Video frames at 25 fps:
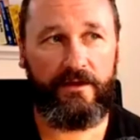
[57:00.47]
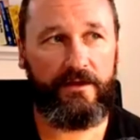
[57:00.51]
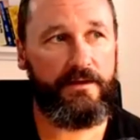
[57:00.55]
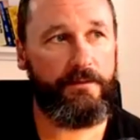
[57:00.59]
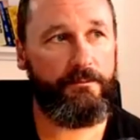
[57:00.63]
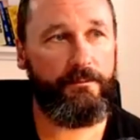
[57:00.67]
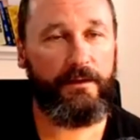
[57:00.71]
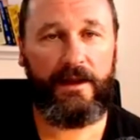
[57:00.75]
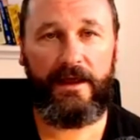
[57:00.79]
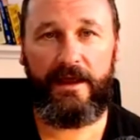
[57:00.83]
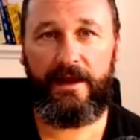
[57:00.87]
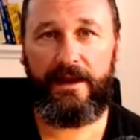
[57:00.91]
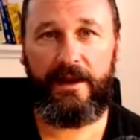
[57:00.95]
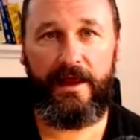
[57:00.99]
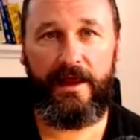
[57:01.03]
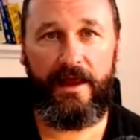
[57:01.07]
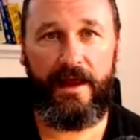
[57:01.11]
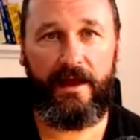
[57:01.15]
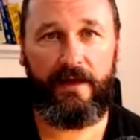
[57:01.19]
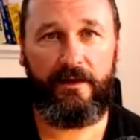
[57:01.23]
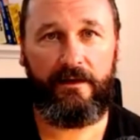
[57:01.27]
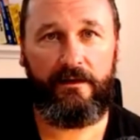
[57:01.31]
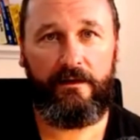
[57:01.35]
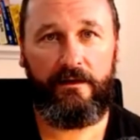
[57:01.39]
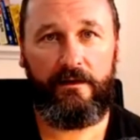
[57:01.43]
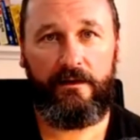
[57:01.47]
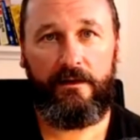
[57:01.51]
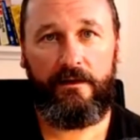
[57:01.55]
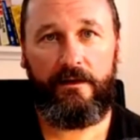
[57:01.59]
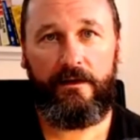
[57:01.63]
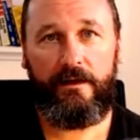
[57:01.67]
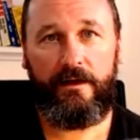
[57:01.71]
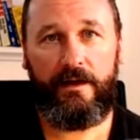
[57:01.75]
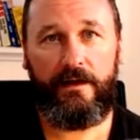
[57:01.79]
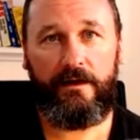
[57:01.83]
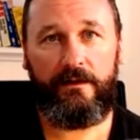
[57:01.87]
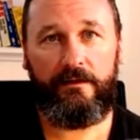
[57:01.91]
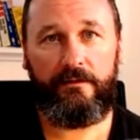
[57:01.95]
You plan it out.
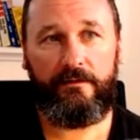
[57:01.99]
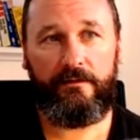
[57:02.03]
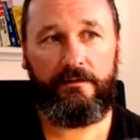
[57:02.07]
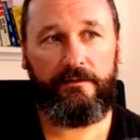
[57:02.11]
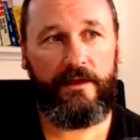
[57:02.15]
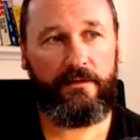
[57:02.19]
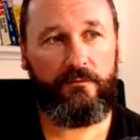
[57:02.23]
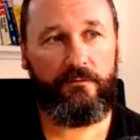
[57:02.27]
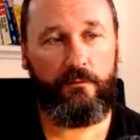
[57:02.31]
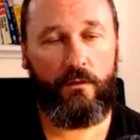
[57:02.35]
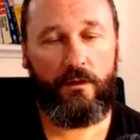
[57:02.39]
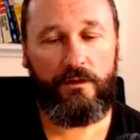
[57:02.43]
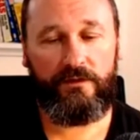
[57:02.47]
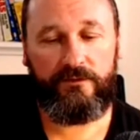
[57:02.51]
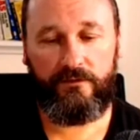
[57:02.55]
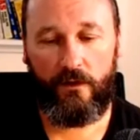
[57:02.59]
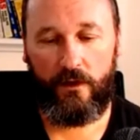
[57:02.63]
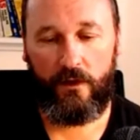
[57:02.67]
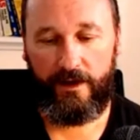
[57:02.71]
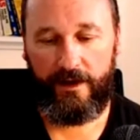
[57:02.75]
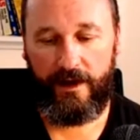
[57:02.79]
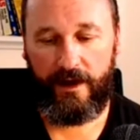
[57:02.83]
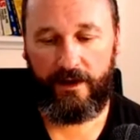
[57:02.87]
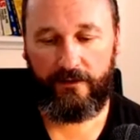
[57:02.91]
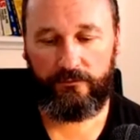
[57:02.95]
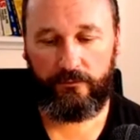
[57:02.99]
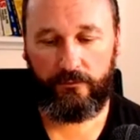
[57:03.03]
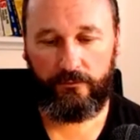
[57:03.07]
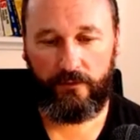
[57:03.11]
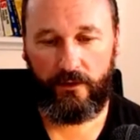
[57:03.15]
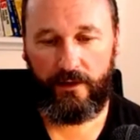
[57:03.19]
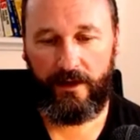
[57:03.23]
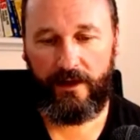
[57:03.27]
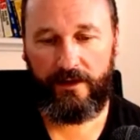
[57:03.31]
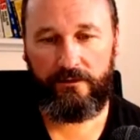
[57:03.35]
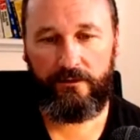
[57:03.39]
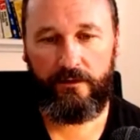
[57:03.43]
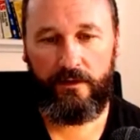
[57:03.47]
And that's why side hustles,
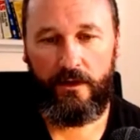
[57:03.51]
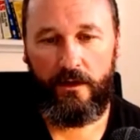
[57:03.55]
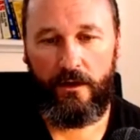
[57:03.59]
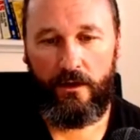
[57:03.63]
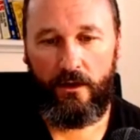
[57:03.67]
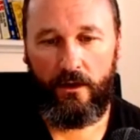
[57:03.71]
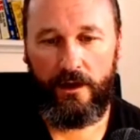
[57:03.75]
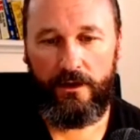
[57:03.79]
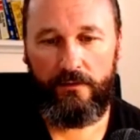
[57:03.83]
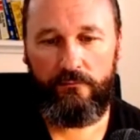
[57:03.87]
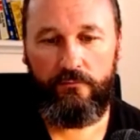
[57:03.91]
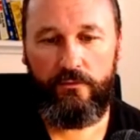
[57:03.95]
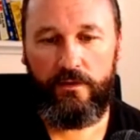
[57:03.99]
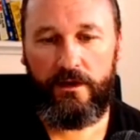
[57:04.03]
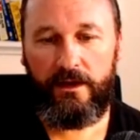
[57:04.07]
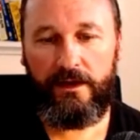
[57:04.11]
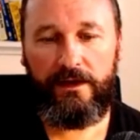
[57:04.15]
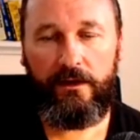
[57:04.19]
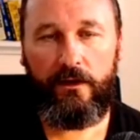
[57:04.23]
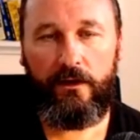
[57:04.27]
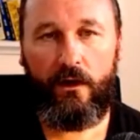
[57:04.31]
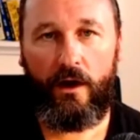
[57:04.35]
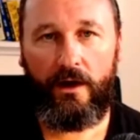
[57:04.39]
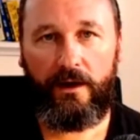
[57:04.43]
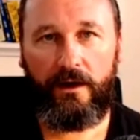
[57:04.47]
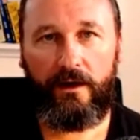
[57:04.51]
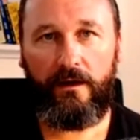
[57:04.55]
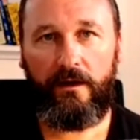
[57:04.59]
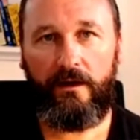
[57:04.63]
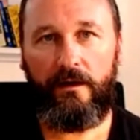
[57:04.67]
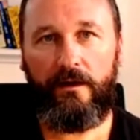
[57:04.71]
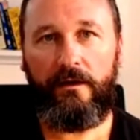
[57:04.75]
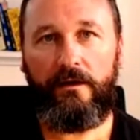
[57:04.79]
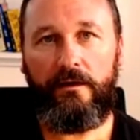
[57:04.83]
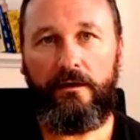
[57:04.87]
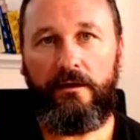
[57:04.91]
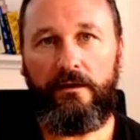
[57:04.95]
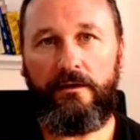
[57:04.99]
I don't really like
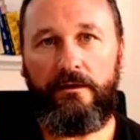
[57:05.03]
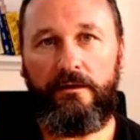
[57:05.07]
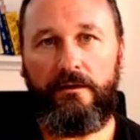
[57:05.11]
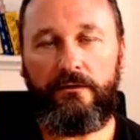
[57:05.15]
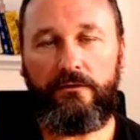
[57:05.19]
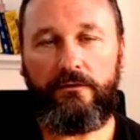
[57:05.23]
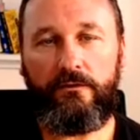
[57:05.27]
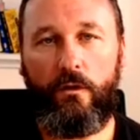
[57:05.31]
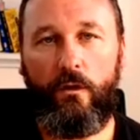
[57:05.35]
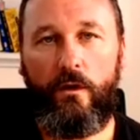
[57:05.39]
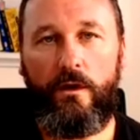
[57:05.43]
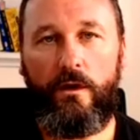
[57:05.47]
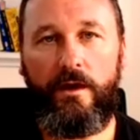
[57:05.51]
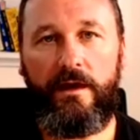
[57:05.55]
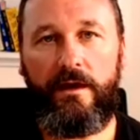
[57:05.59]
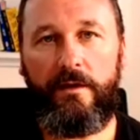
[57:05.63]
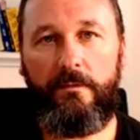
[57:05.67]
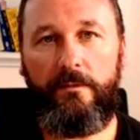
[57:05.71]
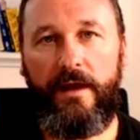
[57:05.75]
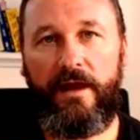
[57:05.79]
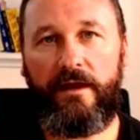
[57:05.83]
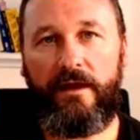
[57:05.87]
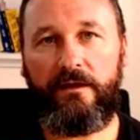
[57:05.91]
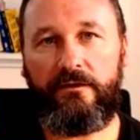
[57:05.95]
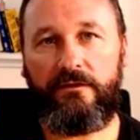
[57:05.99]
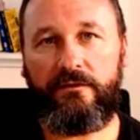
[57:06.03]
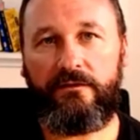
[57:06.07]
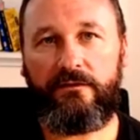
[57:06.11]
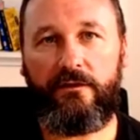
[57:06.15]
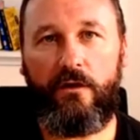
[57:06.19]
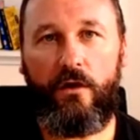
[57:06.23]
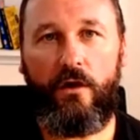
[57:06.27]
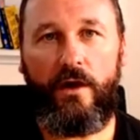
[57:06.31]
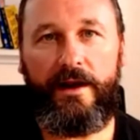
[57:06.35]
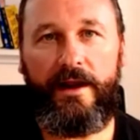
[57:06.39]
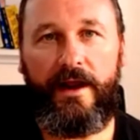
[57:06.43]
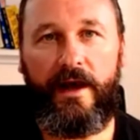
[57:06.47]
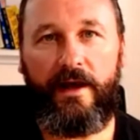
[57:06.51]
talking about
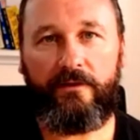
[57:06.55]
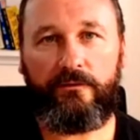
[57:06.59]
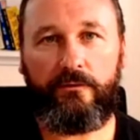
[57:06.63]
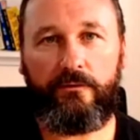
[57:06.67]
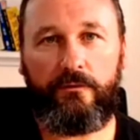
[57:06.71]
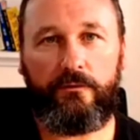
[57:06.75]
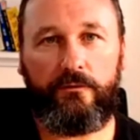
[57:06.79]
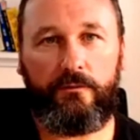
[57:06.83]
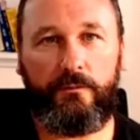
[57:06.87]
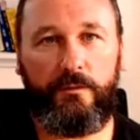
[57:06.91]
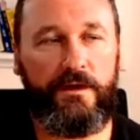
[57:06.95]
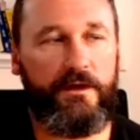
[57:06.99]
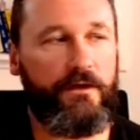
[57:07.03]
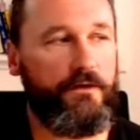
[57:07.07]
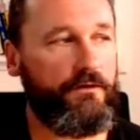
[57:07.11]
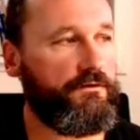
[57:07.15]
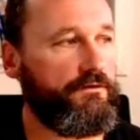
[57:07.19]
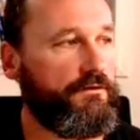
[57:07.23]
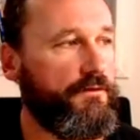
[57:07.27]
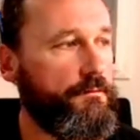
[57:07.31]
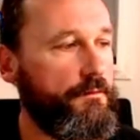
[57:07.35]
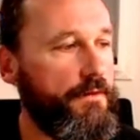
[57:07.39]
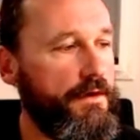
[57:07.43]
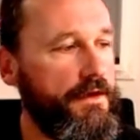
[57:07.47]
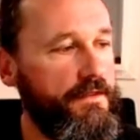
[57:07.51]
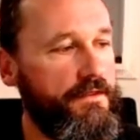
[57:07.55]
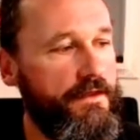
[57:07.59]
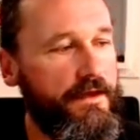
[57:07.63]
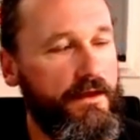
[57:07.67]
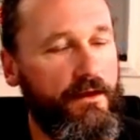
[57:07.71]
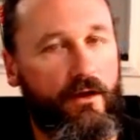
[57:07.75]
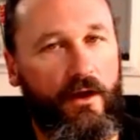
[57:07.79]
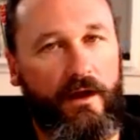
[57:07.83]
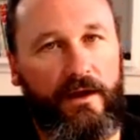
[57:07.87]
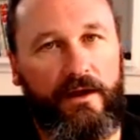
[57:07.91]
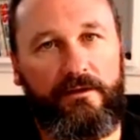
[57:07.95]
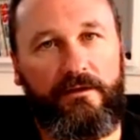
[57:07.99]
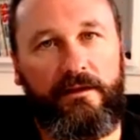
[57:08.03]
side hustles because to me, they're
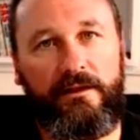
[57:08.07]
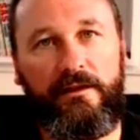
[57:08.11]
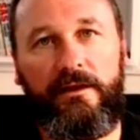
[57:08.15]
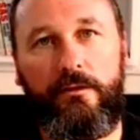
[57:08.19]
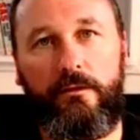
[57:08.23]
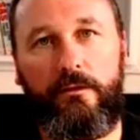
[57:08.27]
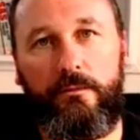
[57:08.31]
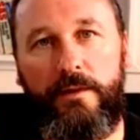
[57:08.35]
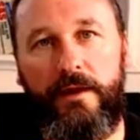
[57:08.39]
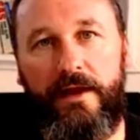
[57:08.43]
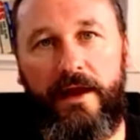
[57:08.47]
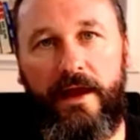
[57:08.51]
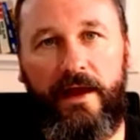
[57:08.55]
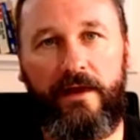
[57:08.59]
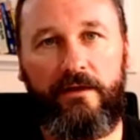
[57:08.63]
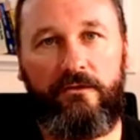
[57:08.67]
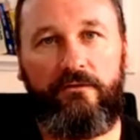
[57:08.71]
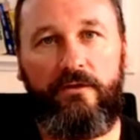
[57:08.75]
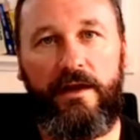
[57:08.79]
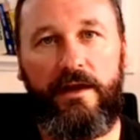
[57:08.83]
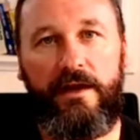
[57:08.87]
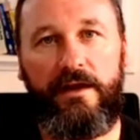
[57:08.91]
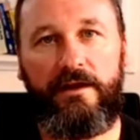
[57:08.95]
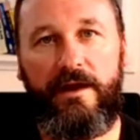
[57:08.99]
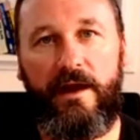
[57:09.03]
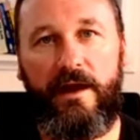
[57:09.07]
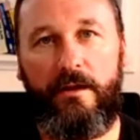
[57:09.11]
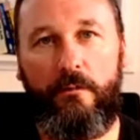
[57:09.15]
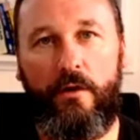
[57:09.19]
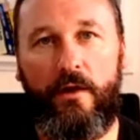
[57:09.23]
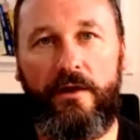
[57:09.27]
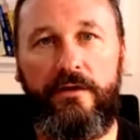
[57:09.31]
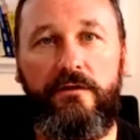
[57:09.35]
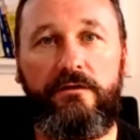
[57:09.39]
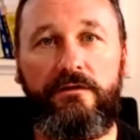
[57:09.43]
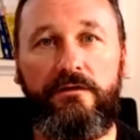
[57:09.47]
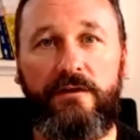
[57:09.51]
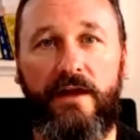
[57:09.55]
like a little bit of extra income. I
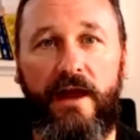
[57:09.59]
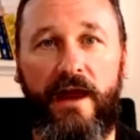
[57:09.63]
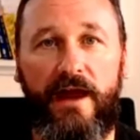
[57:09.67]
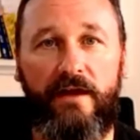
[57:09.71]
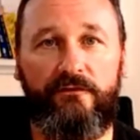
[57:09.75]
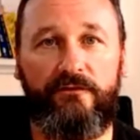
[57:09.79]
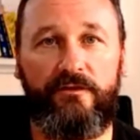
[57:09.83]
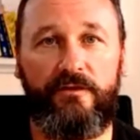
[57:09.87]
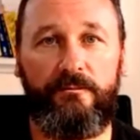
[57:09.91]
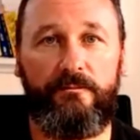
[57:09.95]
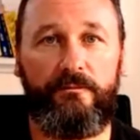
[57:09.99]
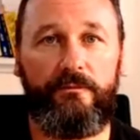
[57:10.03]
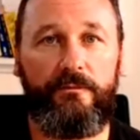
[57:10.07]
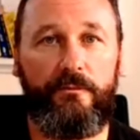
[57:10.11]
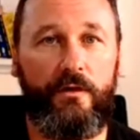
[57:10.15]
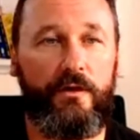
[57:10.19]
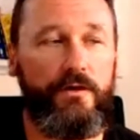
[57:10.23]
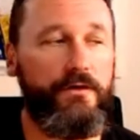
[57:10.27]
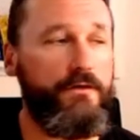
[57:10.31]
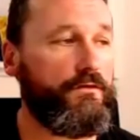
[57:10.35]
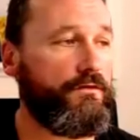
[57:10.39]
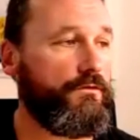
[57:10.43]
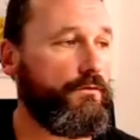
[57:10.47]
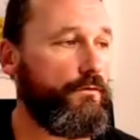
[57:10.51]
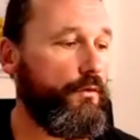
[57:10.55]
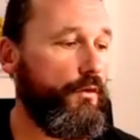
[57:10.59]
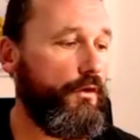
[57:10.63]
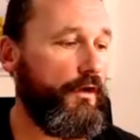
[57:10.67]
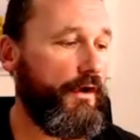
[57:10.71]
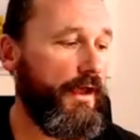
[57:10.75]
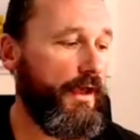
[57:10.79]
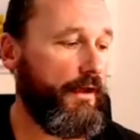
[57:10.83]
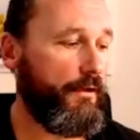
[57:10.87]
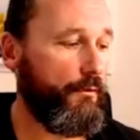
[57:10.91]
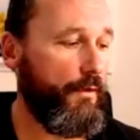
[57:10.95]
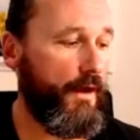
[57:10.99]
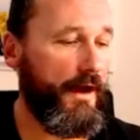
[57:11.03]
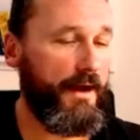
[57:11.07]
used to have them. I used to work
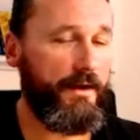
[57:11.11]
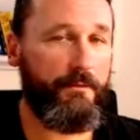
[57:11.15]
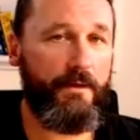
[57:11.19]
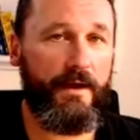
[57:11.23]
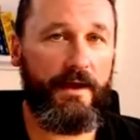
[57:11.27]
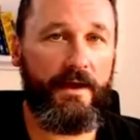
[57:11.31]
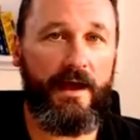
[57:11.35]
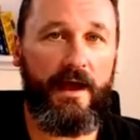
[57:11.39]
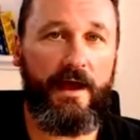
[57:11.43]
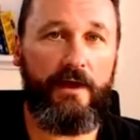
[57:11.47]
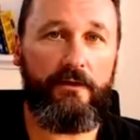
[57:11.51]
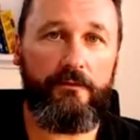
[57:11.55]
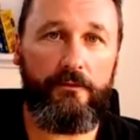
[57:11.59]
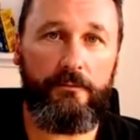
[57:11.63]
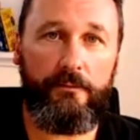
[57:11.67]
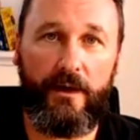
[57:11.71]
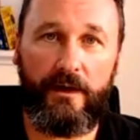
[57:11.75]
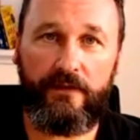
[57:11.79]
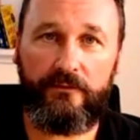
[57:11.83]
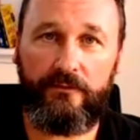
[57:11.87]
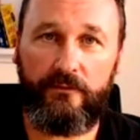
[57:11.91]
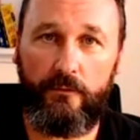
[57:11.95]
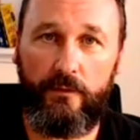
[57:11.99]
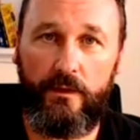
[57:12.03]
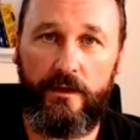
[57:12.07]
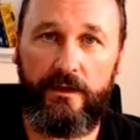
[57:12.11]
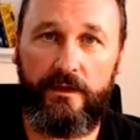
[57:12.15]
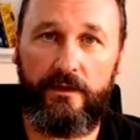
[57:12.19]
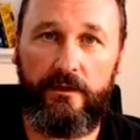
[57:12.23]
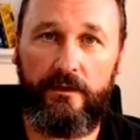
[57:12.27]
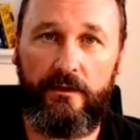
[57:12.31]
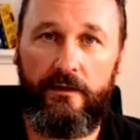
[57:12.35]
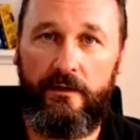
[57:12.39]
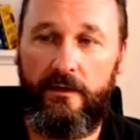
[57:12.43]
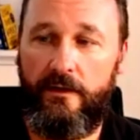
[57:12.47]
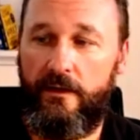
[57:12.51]
out a way to make $100 a week.